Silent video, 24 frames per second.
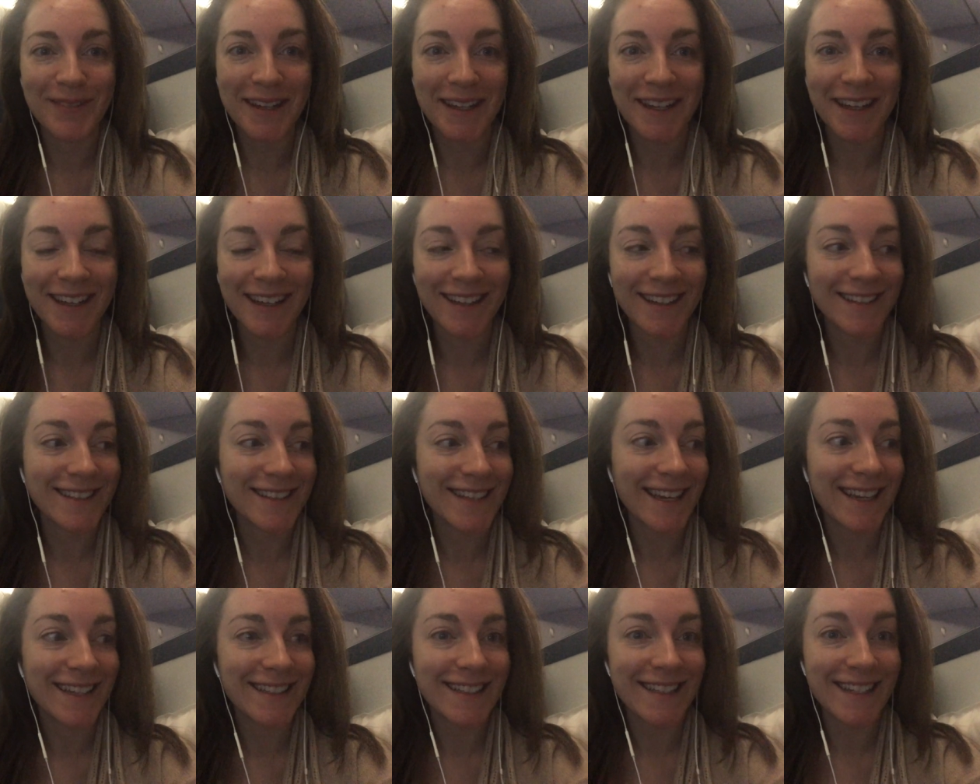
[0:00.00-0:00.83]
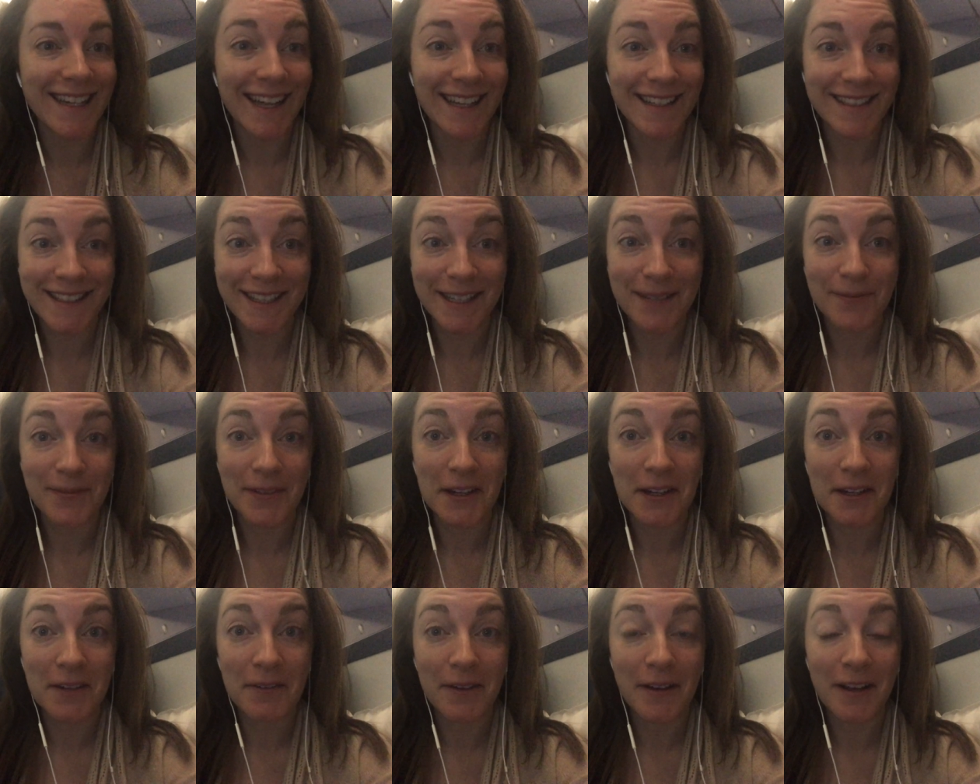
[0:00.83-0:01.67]
because I did not sleep
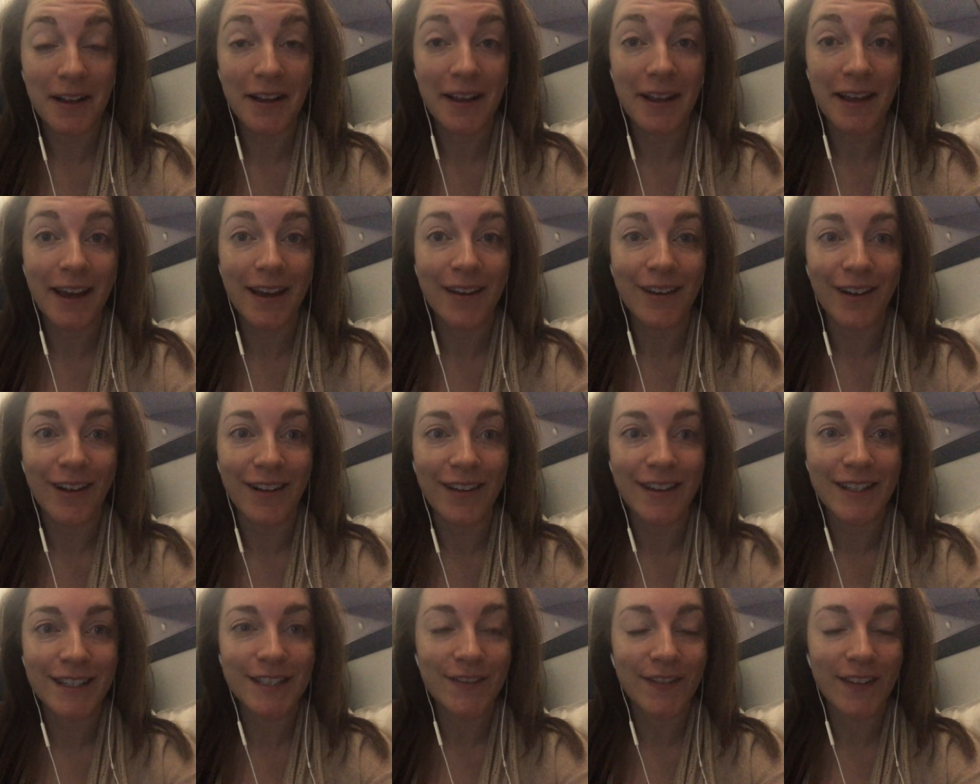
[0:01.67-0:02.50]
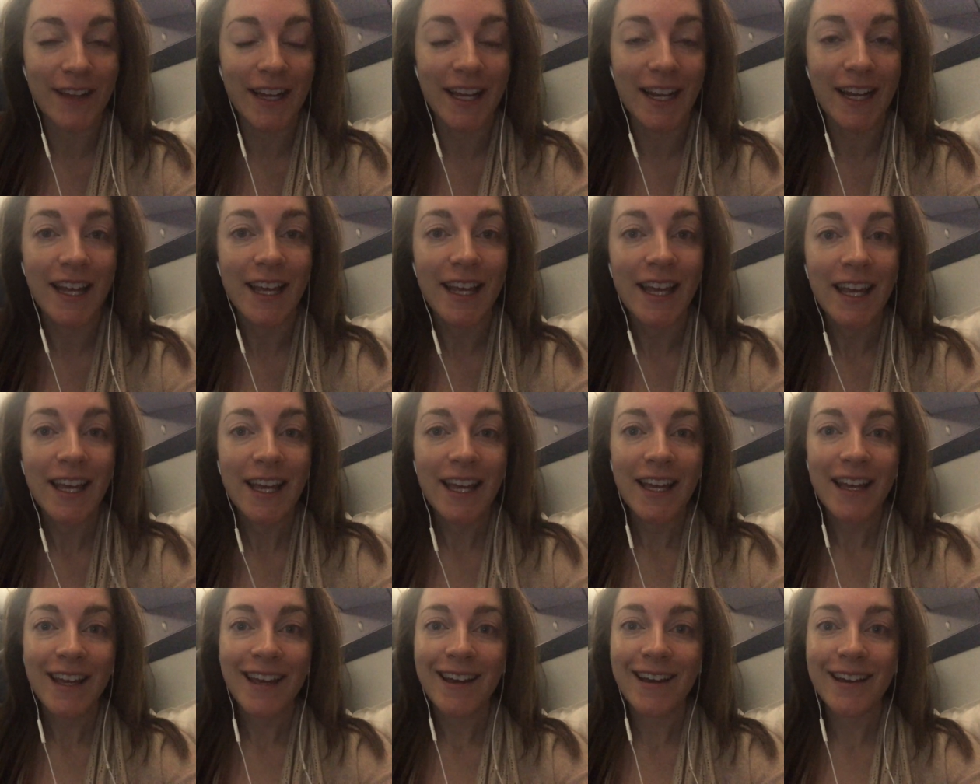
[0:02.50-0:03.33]
very well at all on this flight.
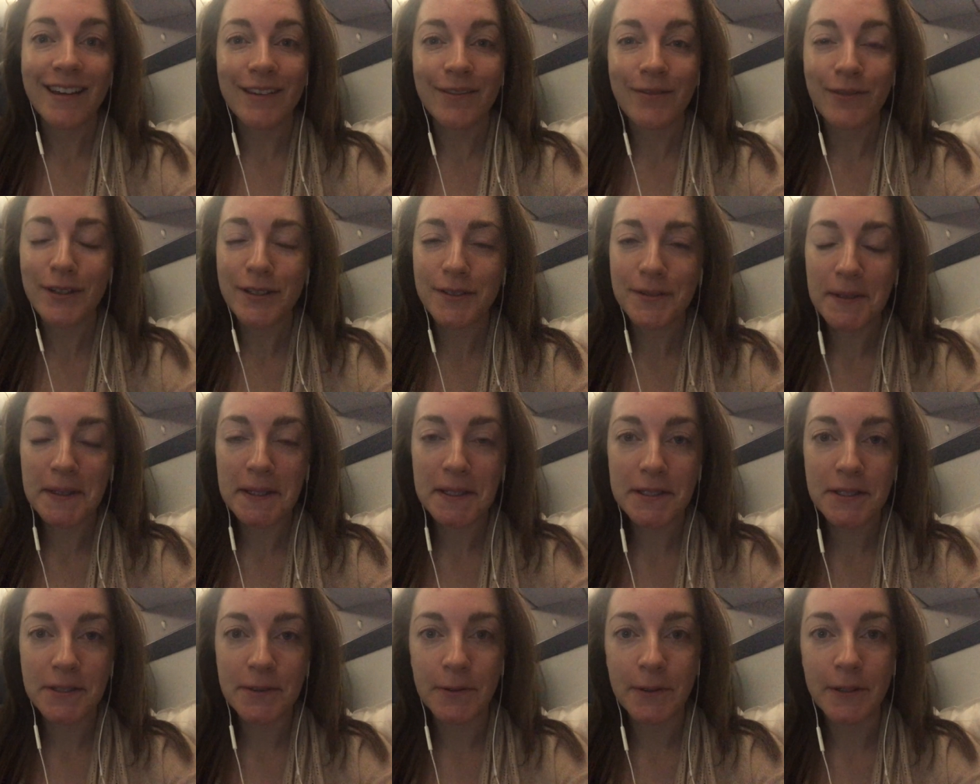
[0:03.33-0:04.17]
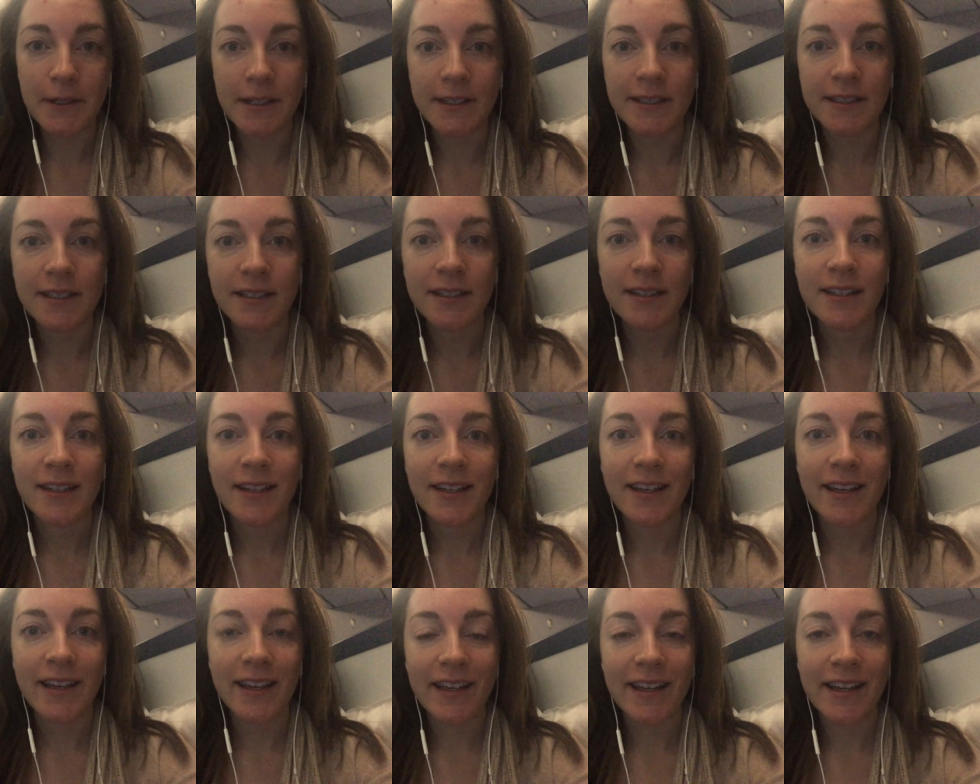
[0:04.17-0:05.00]
It was really short
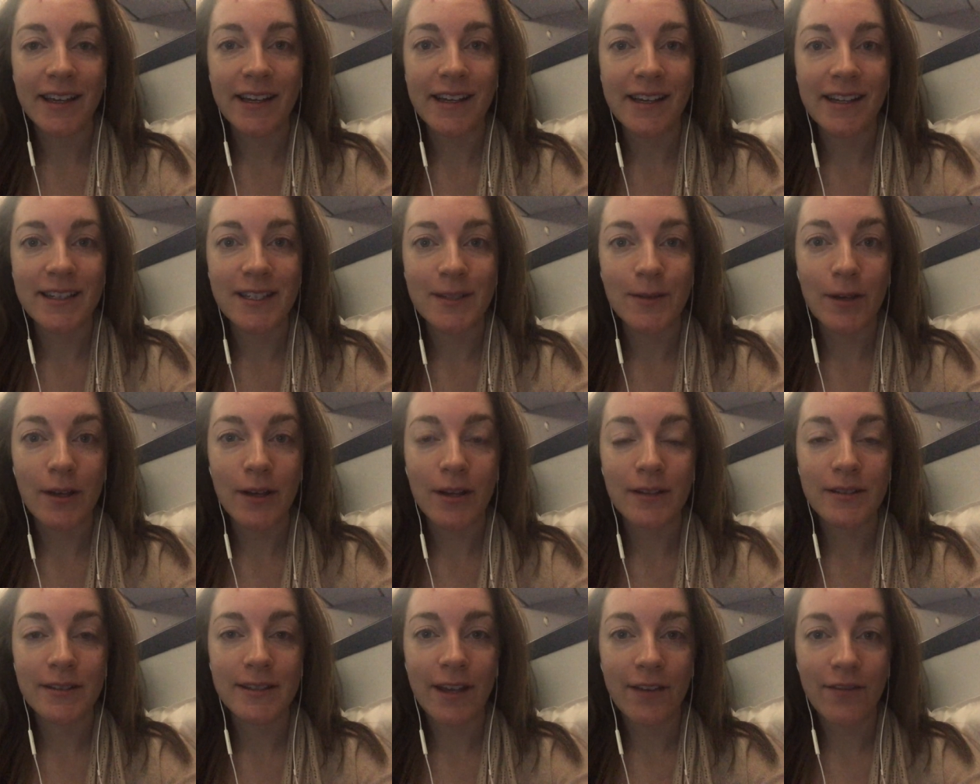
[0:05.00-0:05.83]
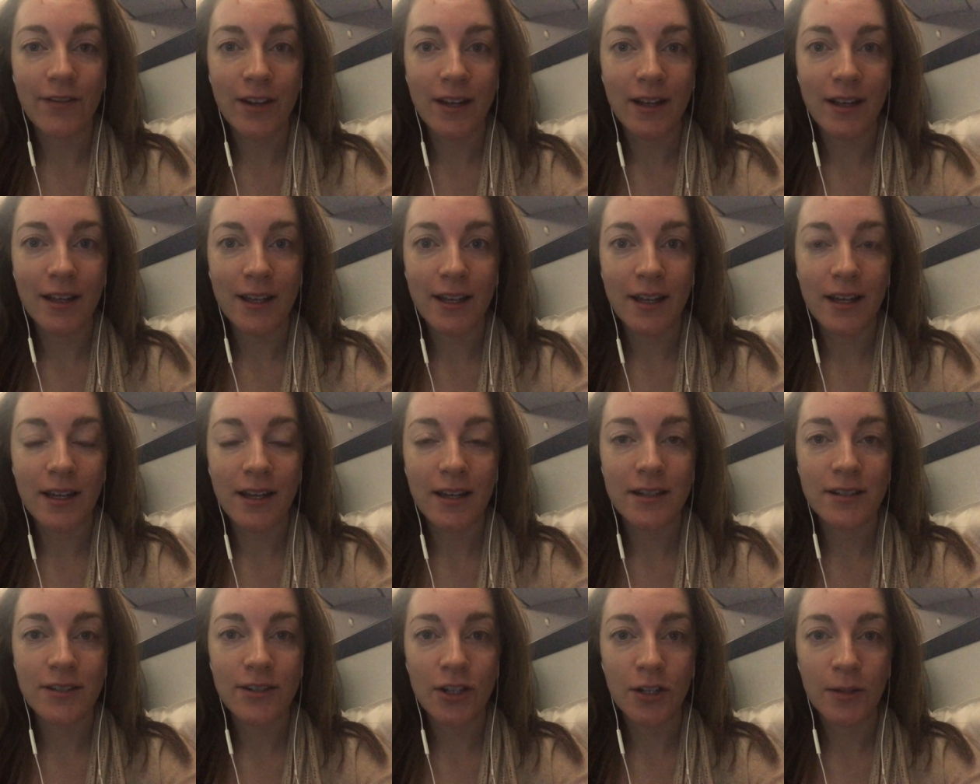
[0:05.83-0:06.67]
and definitely
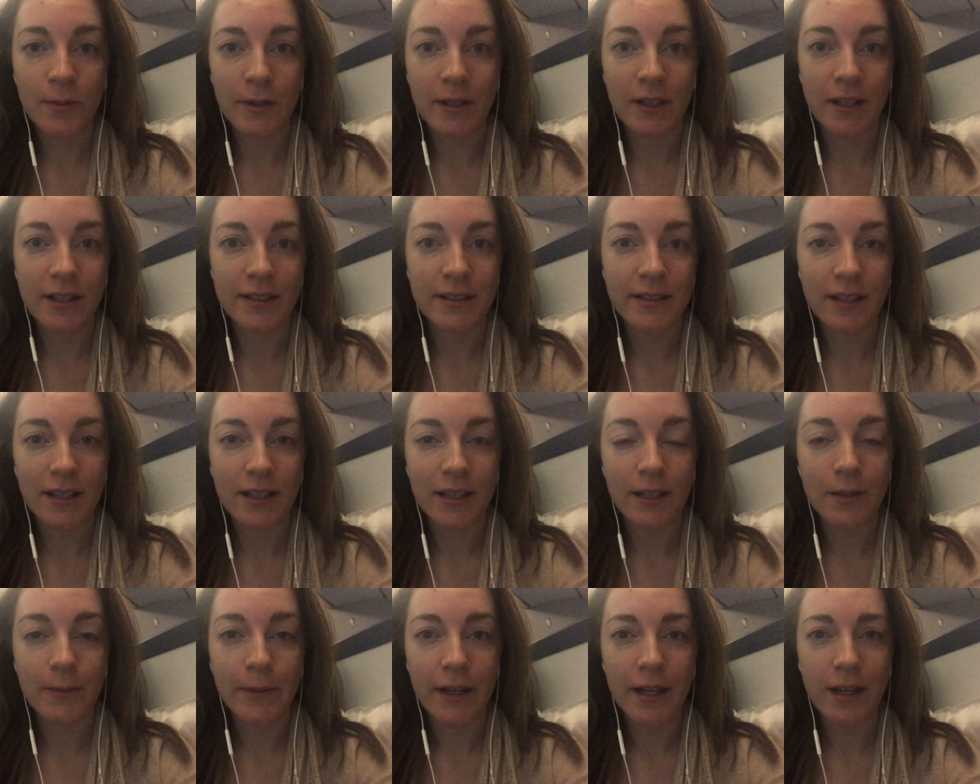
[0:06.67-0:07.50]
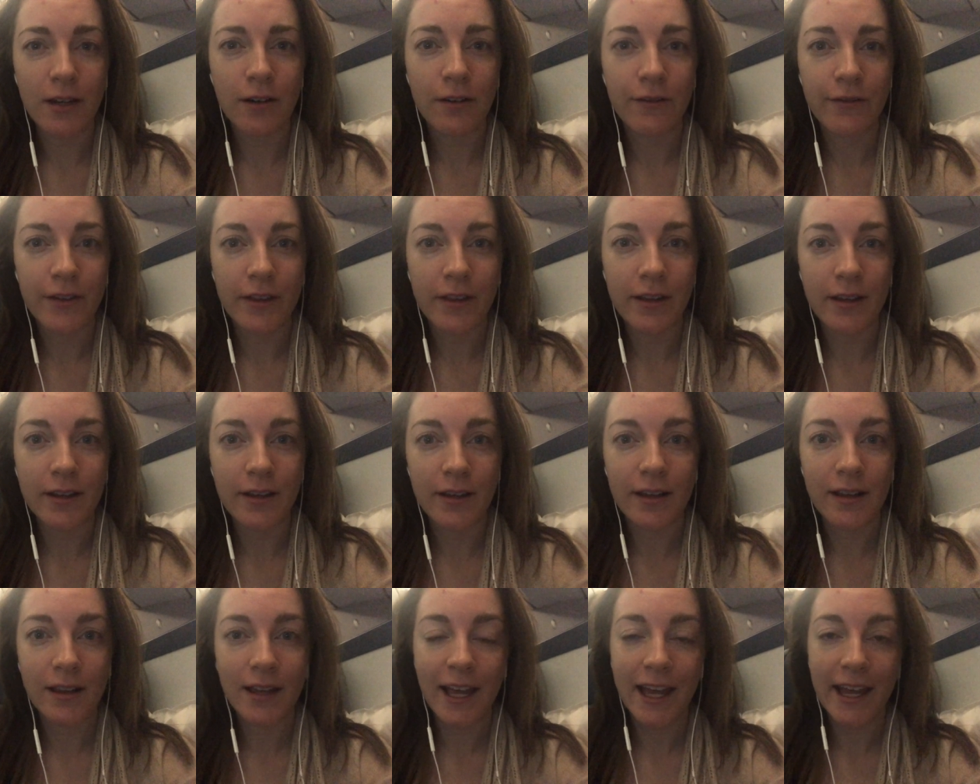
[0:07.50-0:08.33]
turbulent a little bit over the
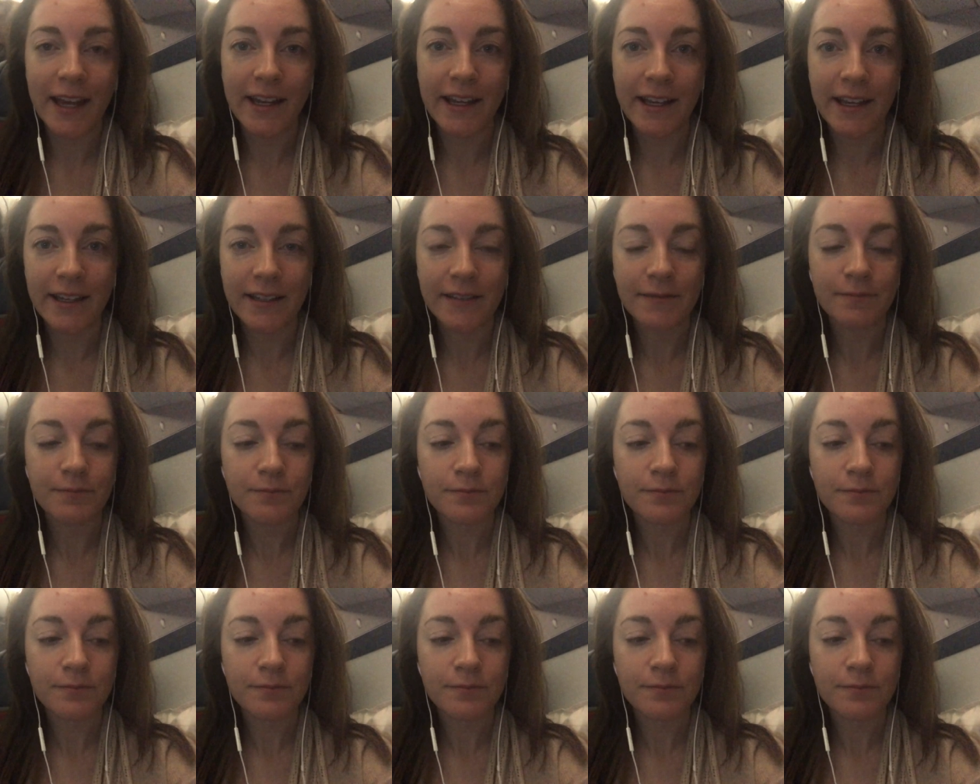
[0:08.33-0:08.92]
Atlantic.